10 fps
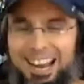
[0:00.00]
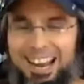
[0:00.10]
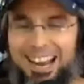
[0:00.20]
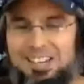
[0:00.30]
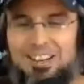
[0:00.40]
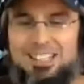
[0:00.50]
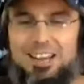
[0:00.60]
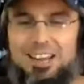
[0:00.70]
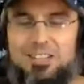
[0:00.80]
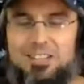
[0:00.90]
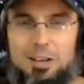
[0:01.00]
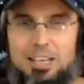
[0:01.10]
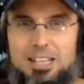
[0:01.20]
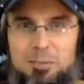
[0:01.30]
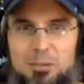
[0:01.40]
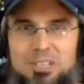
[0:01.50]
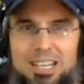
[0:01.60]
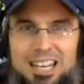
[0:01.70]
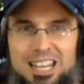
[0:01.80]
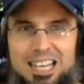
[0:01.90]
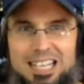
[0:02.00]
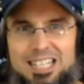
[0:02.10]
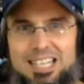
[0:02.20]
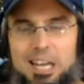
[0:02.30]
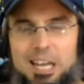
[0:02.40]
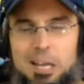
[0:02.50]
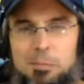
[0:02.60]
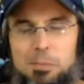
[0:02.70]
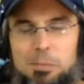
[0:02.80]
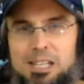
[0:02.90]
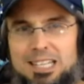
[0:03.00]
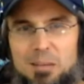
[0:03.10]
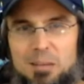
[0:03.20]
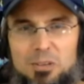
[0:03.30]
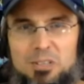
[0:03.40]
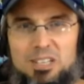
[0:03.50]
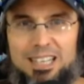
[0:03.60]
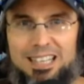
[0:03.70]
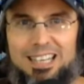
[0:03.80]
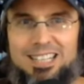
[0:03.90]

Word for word: Sergey's not. Uh, he's not posting anything. It's his game, but he's not posting anything